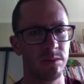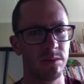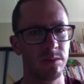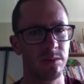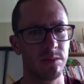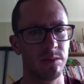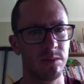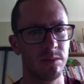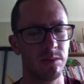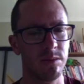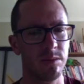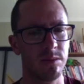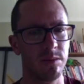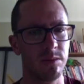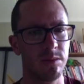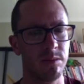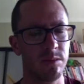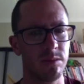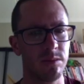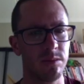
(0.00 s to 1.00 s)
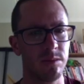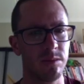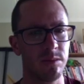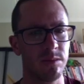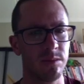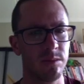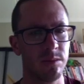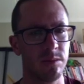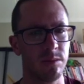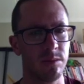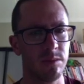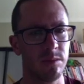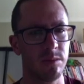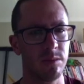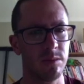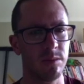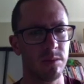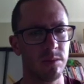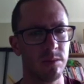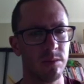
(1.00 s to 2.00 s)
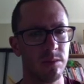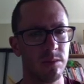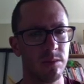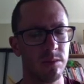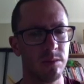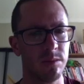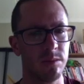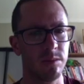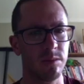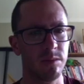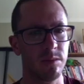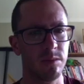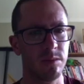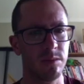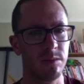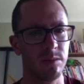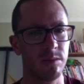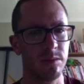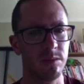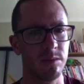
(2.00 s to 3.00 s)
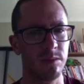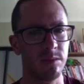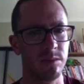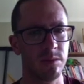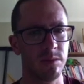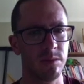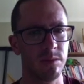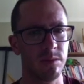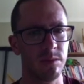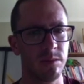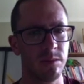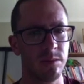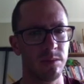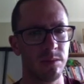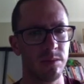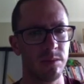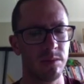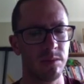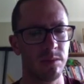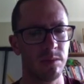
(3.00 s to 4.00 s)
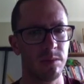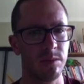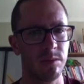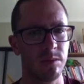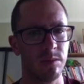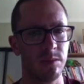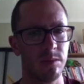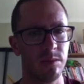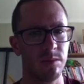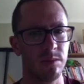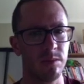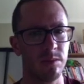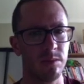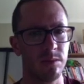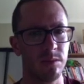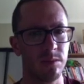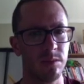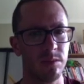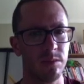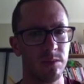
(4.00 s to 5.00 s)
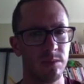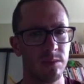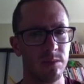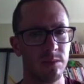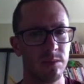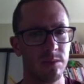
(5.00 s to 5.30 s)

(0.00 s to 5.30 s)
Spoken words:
(not speaking)